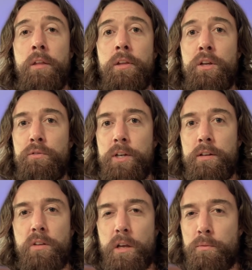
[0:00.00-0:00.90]
Think of it
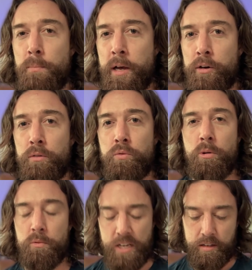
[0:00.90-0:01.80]
as like a modern
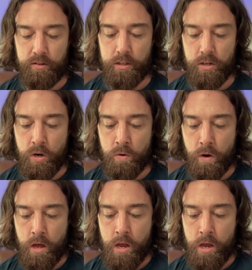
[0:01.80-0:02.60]
form of SEO.